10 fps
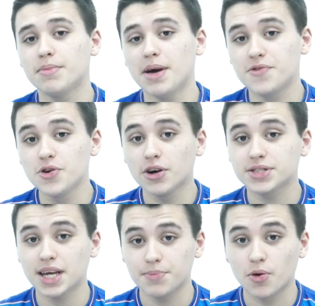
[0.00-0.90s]
him, if you don't
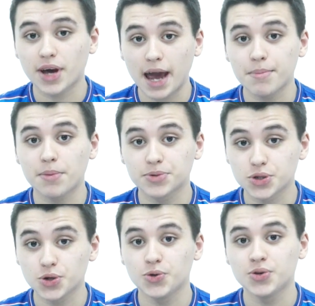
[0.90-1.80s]
step your game up
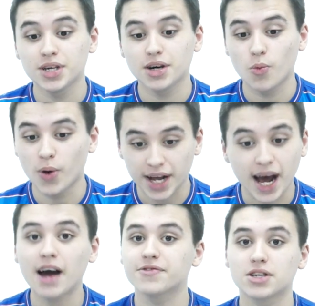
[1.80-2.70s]
soon, we're going to
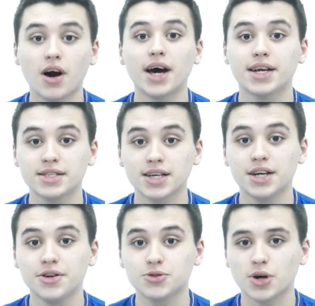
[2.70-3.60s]
have to go out and sign
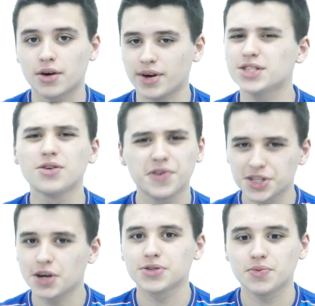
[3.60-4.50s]
a new striker. And I do think
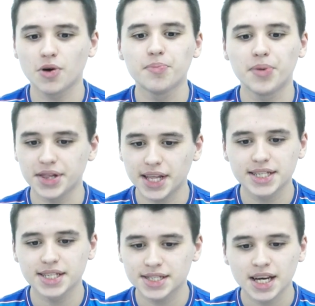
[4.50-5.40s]
Chelsea will, but
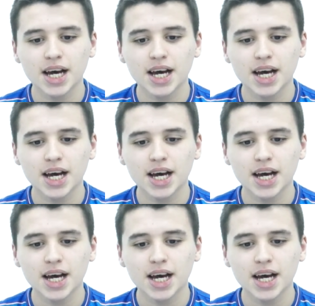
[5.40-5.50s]
this is